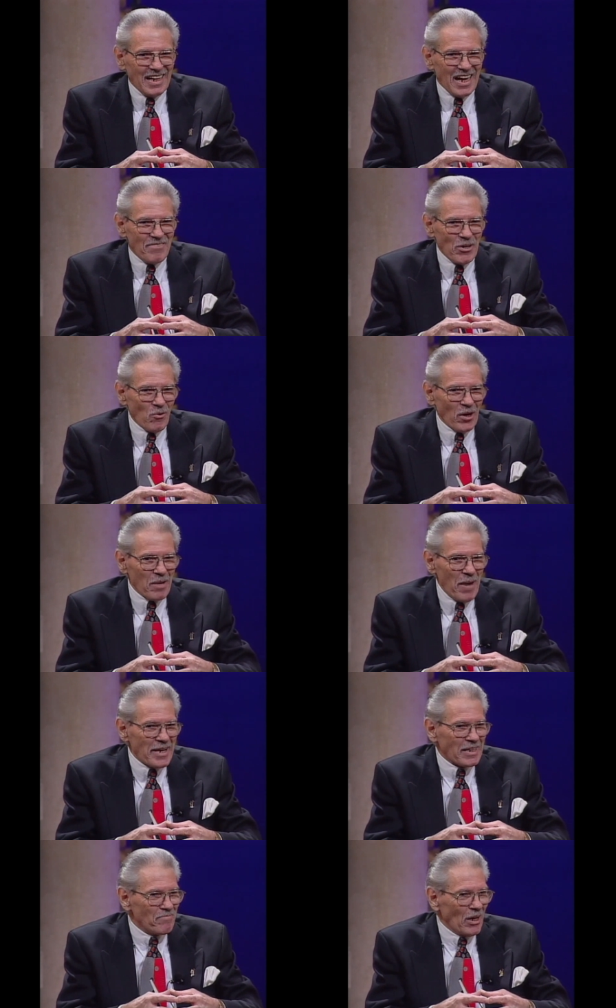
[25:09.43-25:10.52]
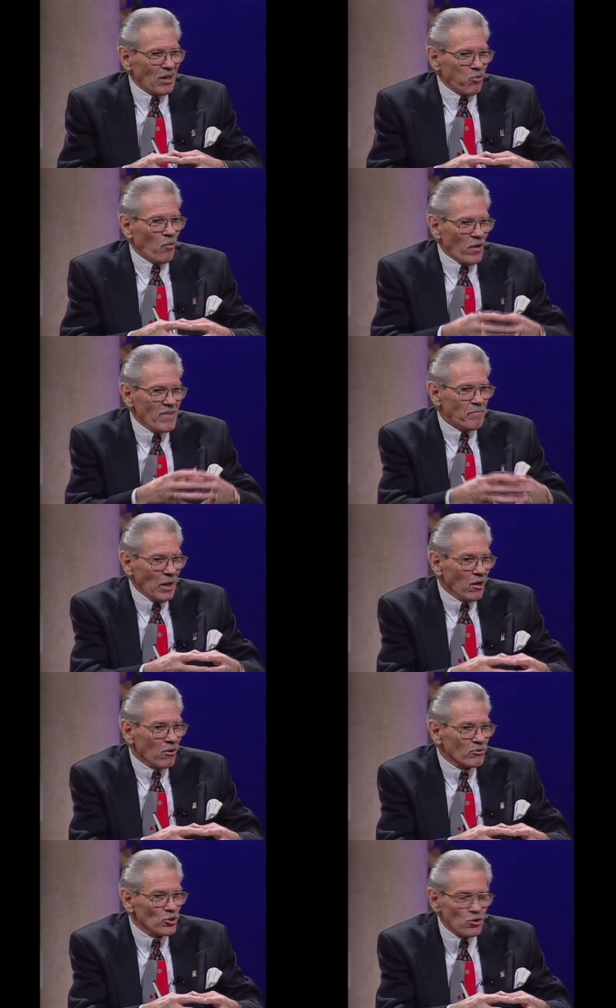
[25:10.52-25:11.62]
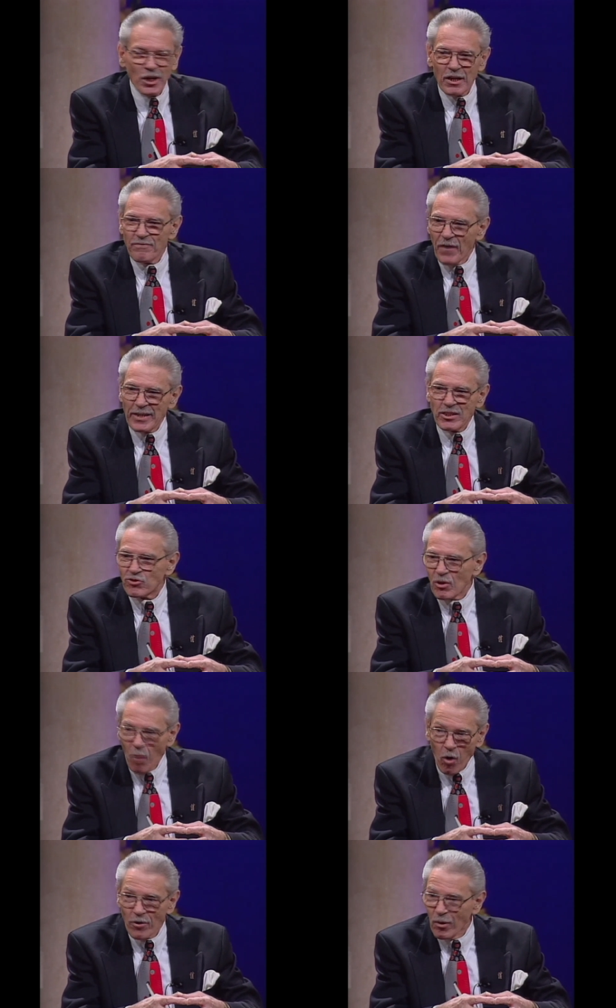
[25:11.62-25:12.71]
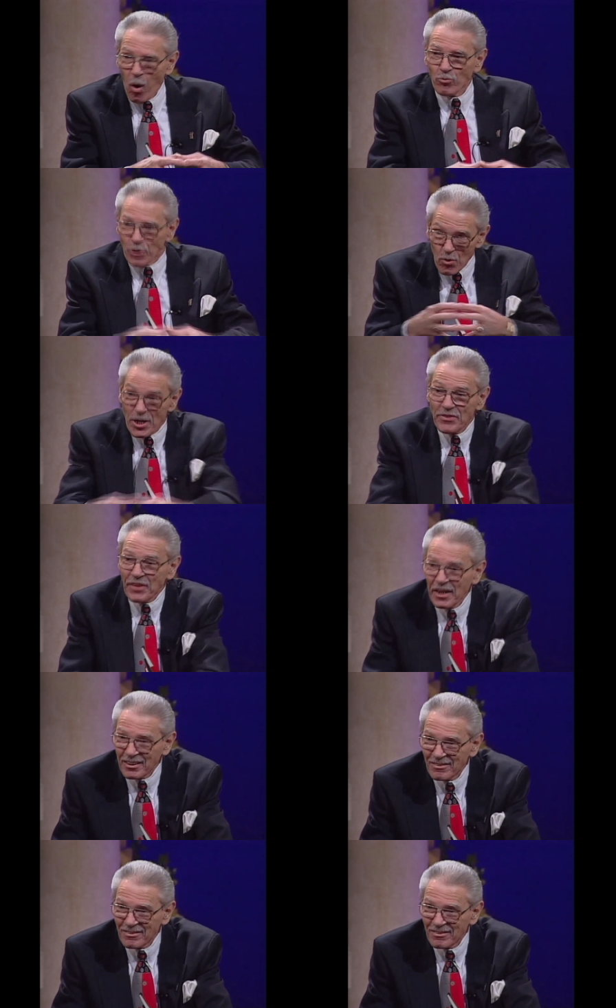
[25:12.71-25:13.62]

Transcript: If you want to make it build what we built, you've got to find you some more that won't do anything.